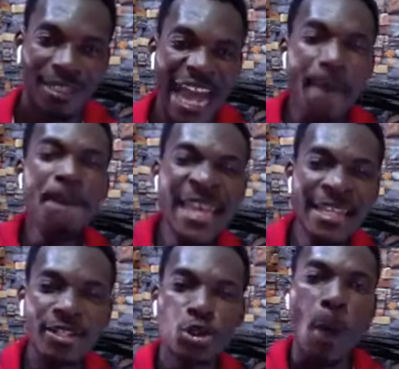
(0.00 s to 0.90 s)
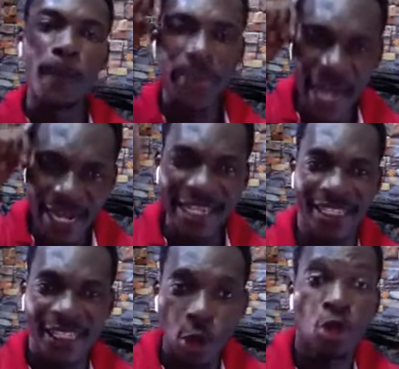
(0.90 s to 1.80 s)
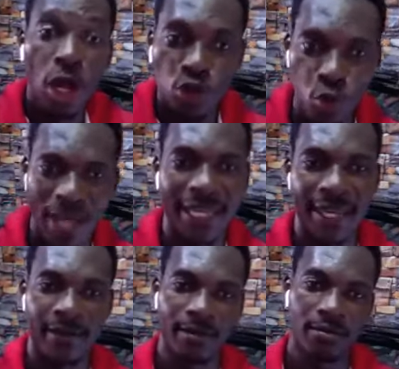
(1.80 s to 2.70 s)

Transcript: That means your brain is still not working.